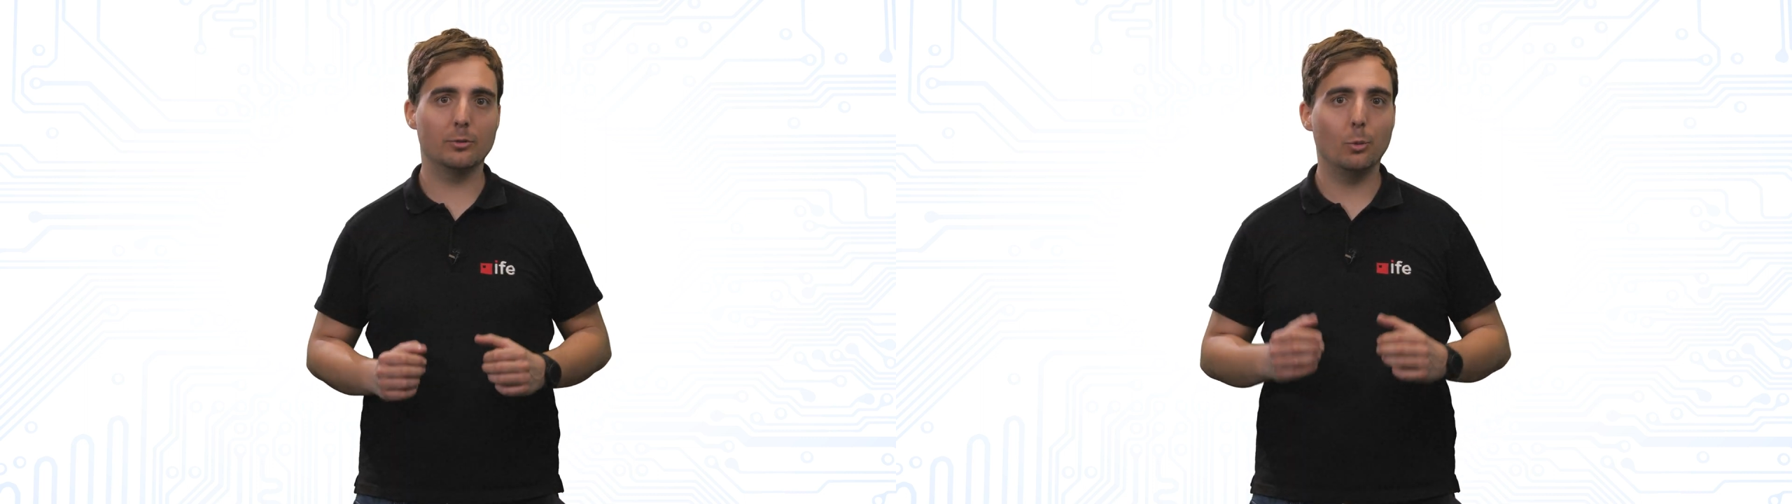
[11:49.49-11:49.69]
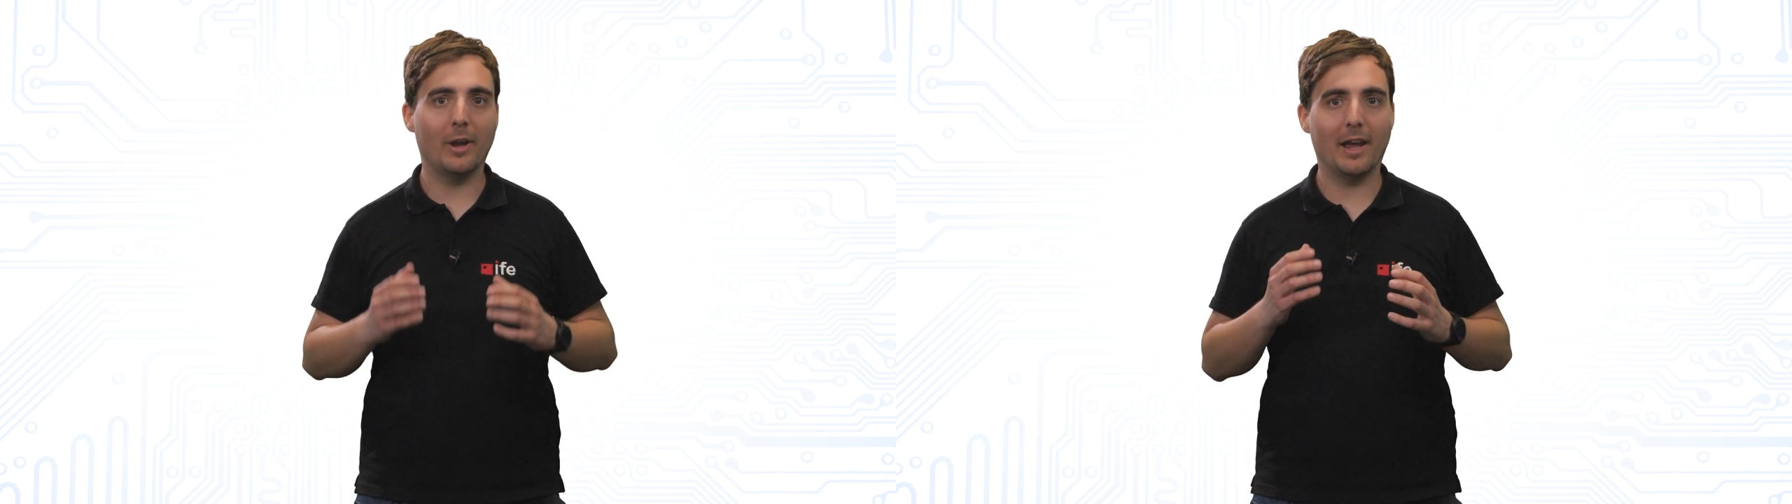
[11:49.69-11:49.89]

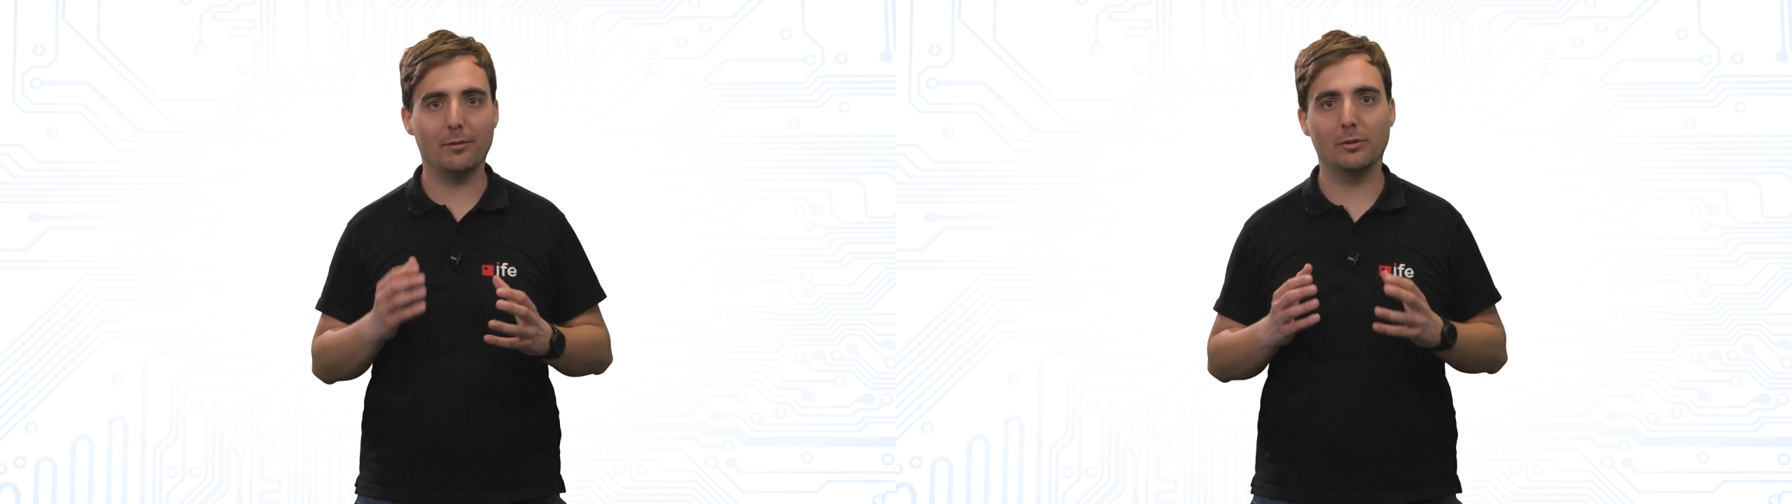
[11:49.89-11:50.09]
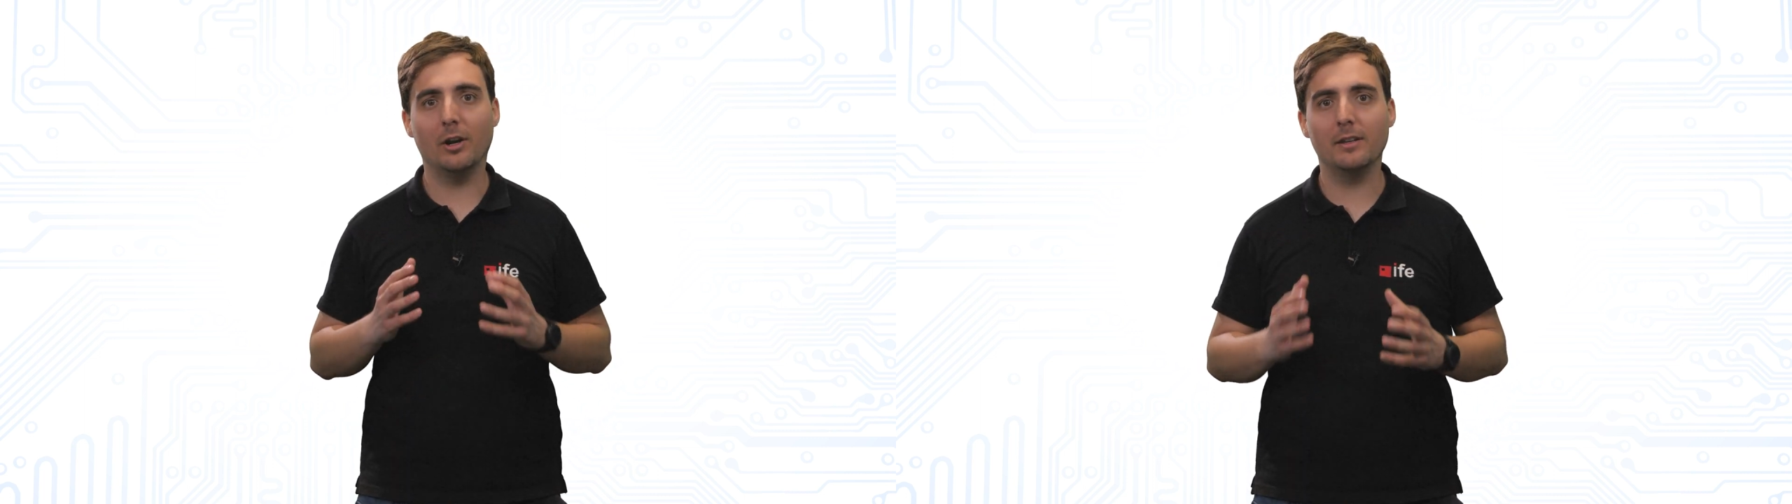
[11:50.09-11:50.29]
we
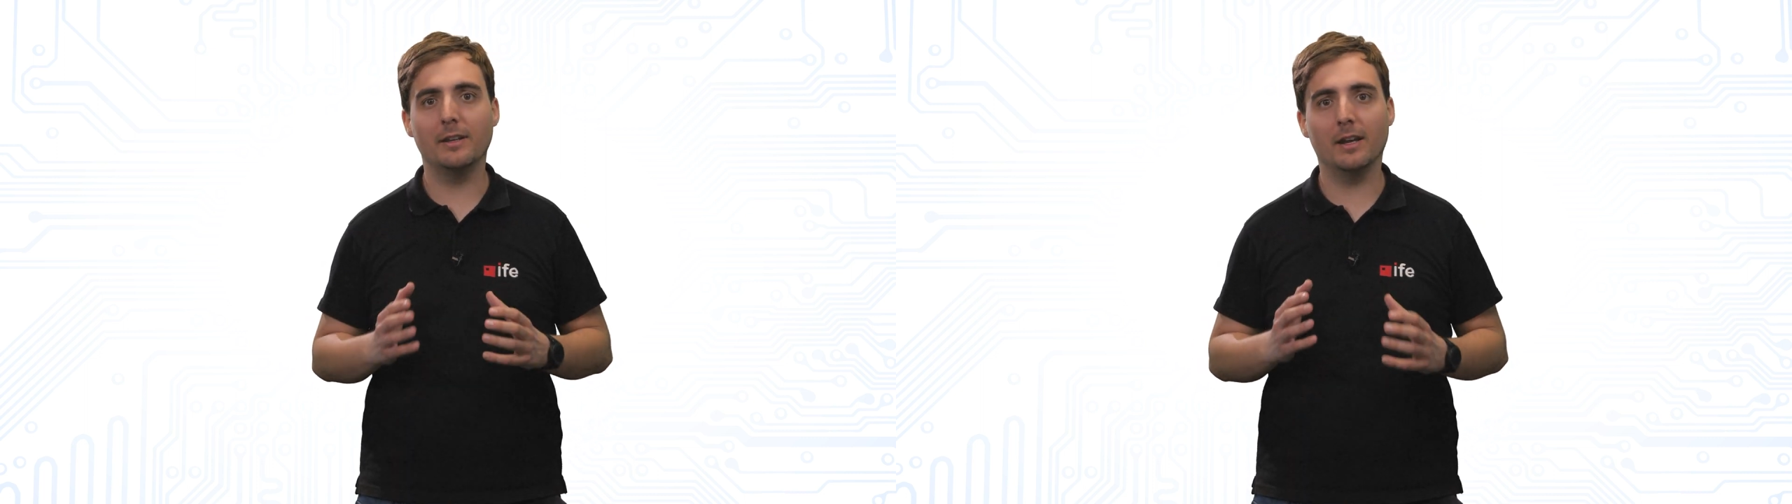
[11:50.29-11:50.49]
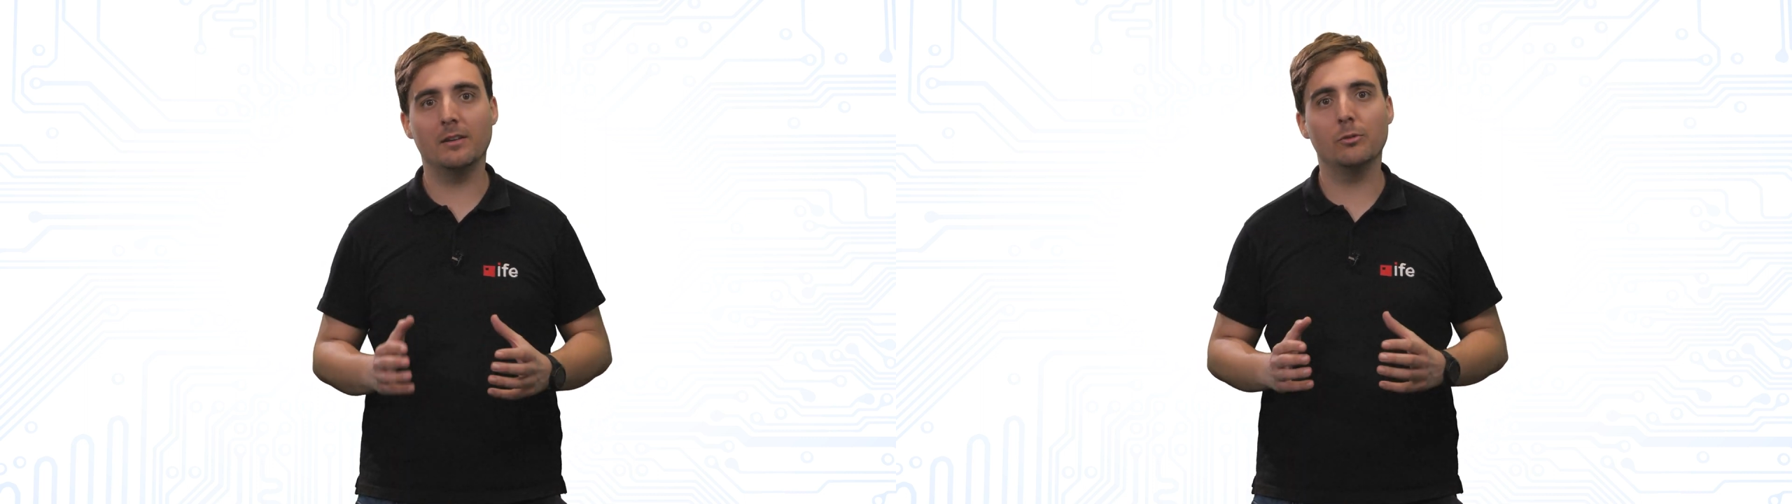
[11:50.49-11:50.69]
have not
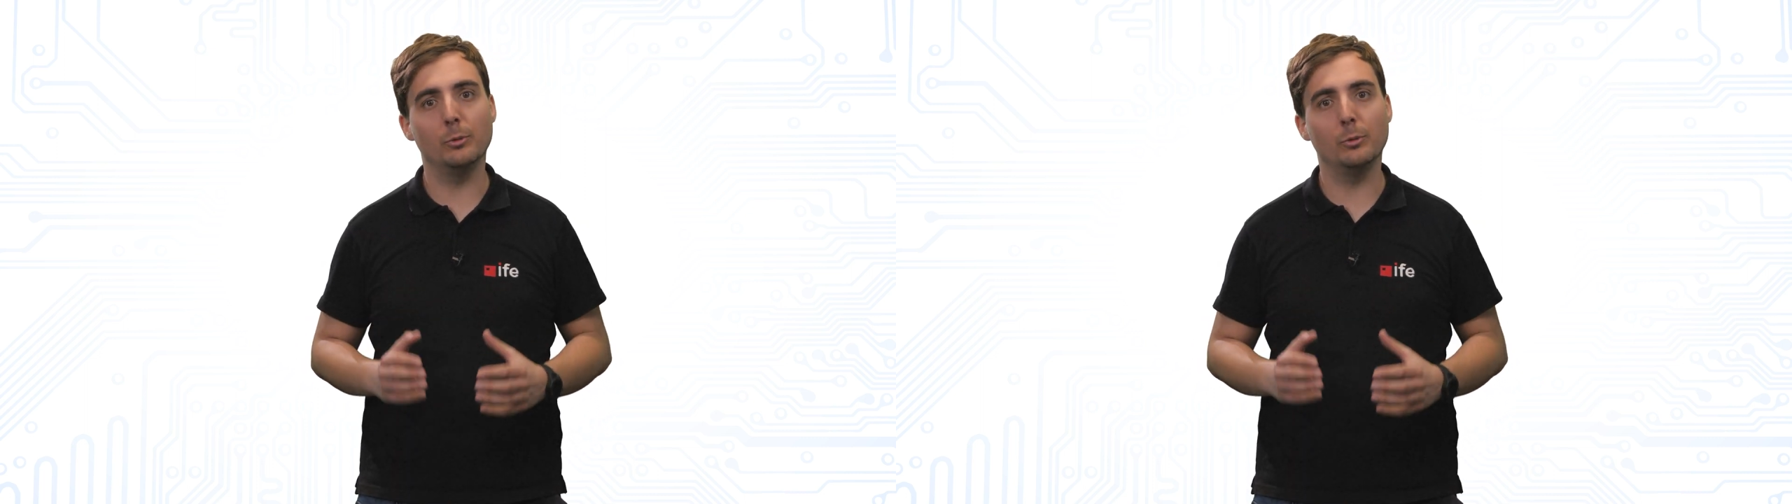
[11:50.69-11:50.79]
yet